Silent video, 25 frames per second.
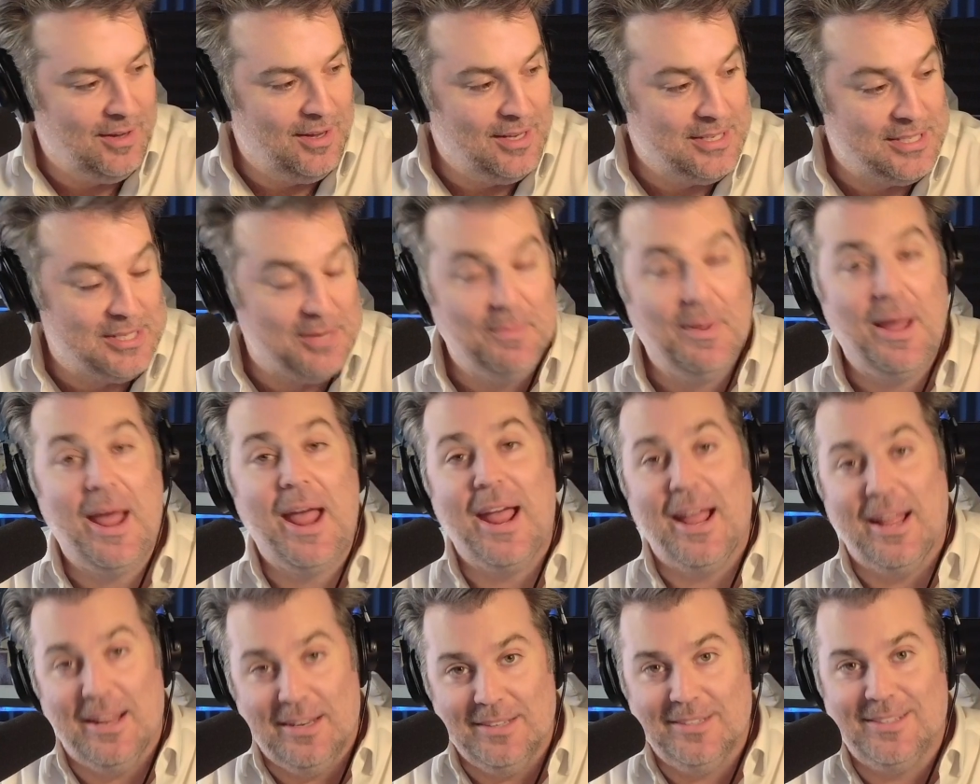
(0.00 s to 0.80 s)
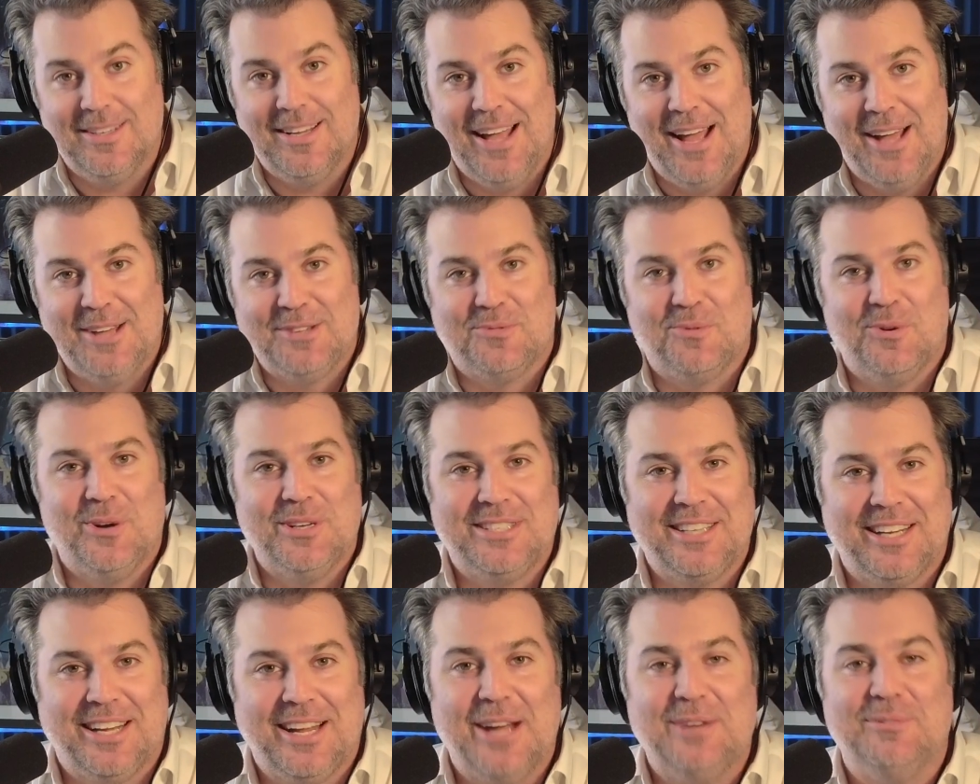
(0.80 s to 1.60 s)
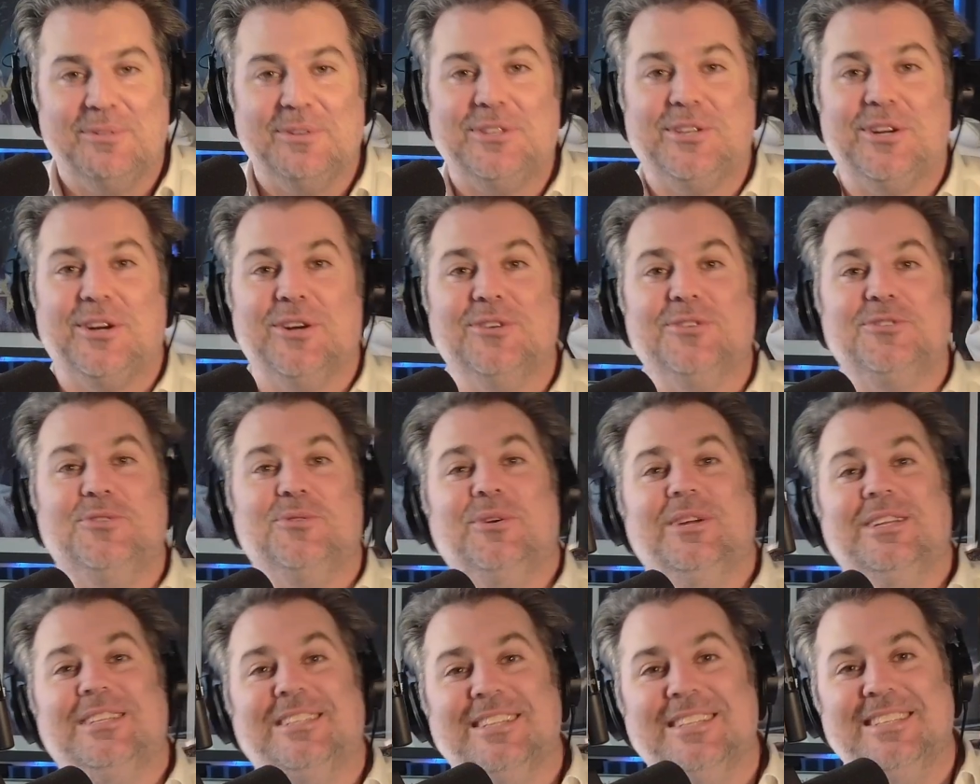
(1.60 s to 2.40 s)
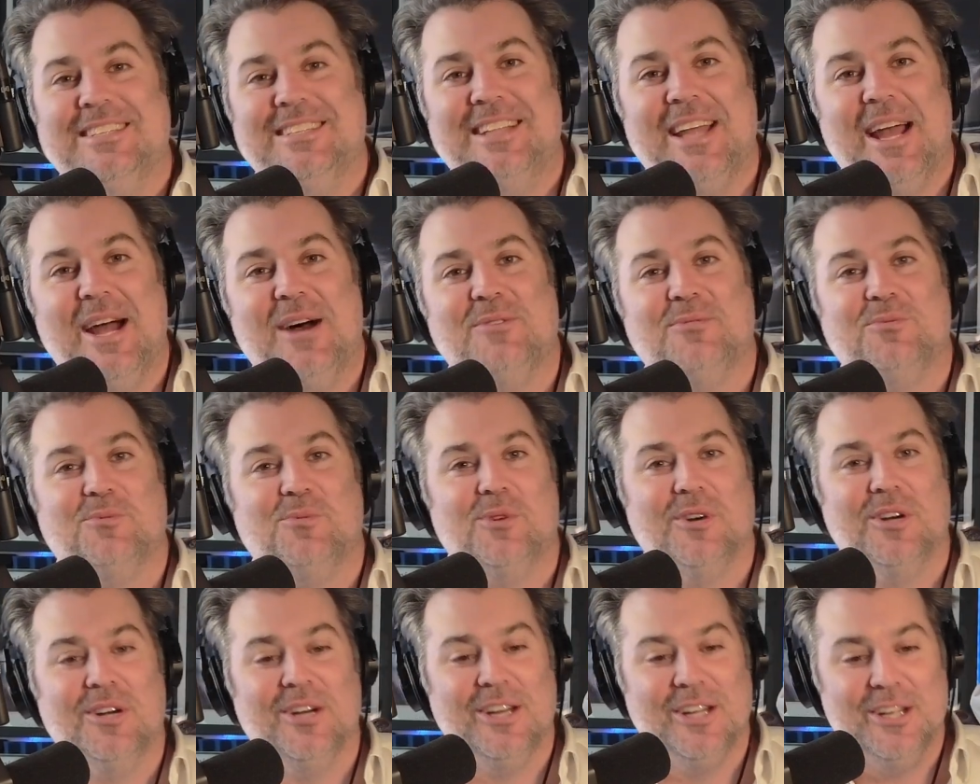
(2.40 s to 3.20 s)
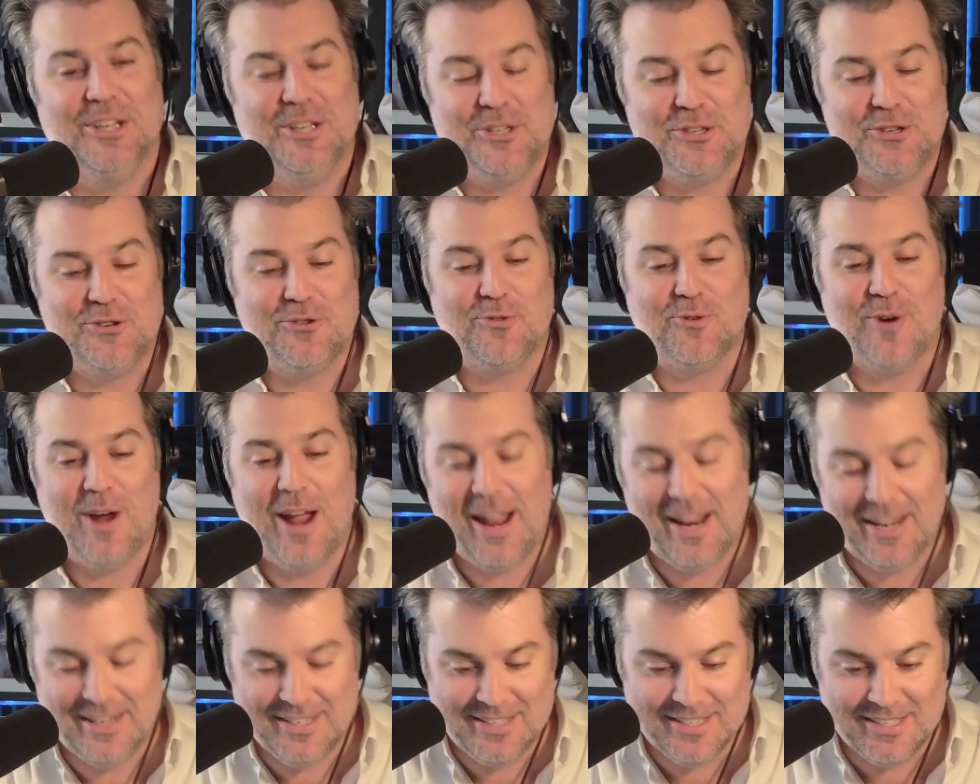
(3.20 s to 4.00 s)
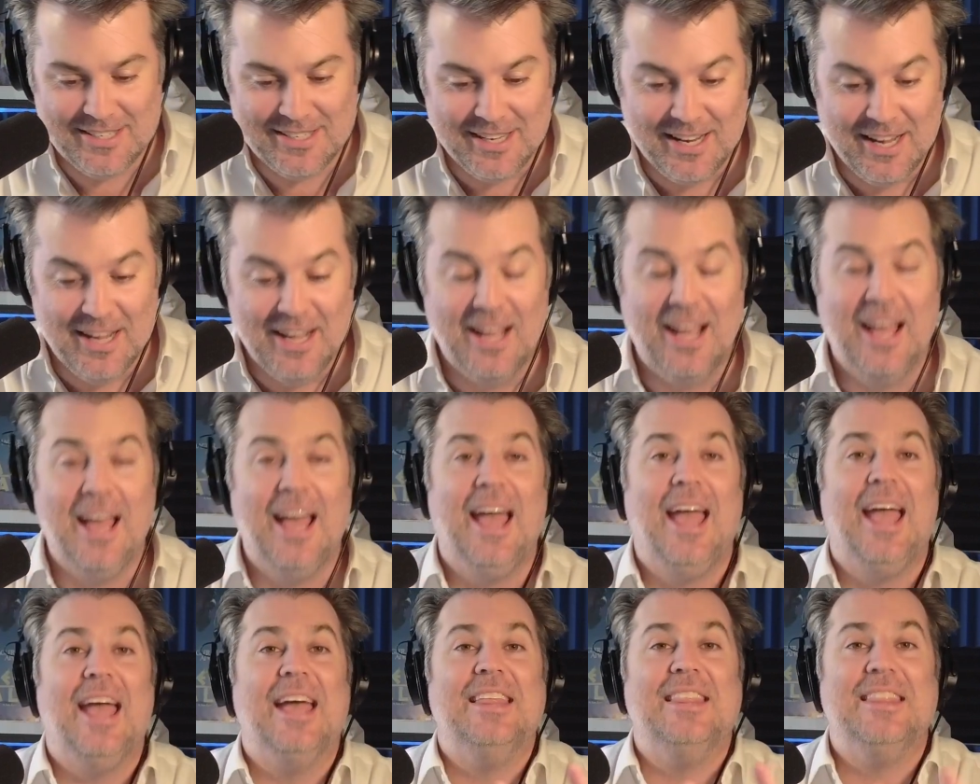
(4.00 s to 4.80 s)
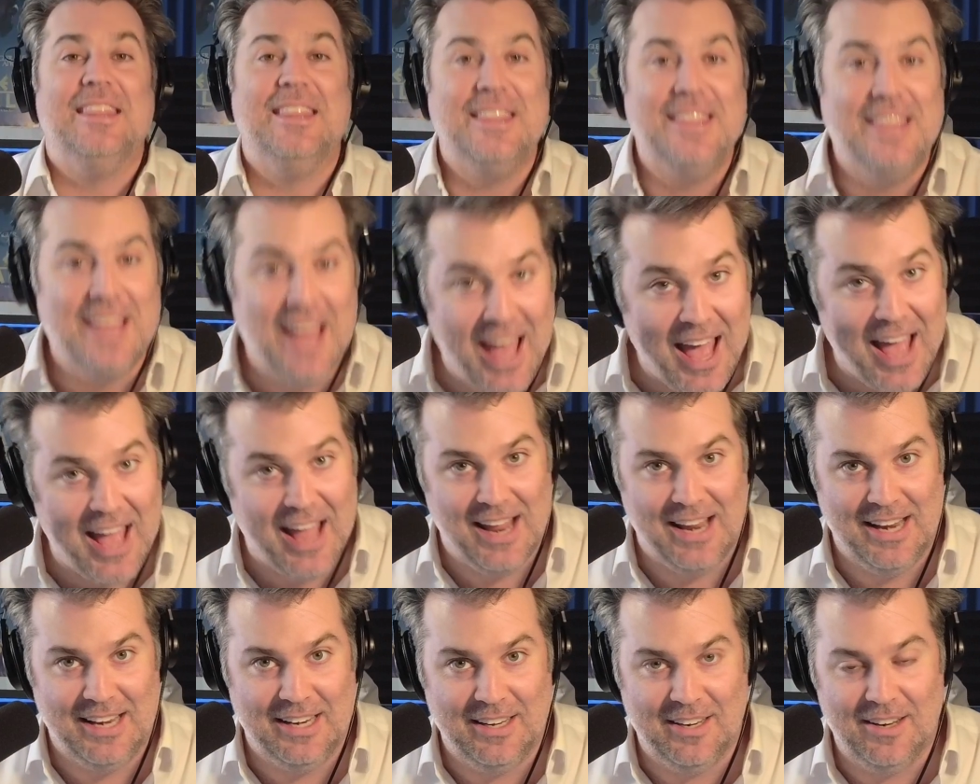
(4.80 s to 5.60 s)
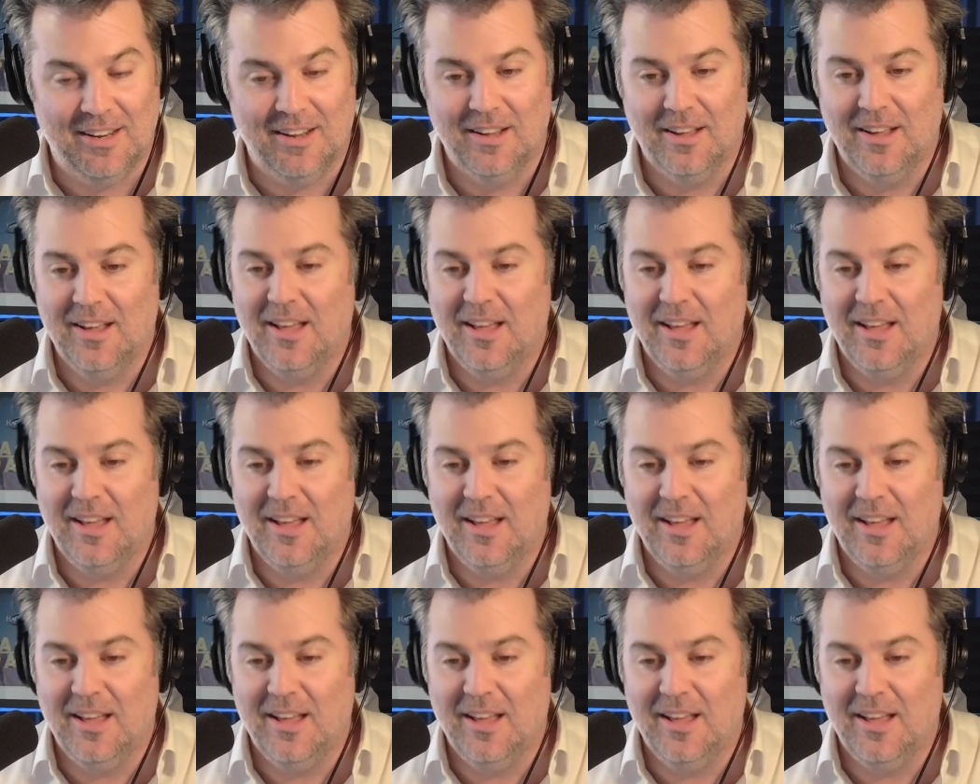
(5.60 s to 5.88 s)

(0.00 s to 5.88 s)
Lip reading: demand has once again returned to its downward trend. And then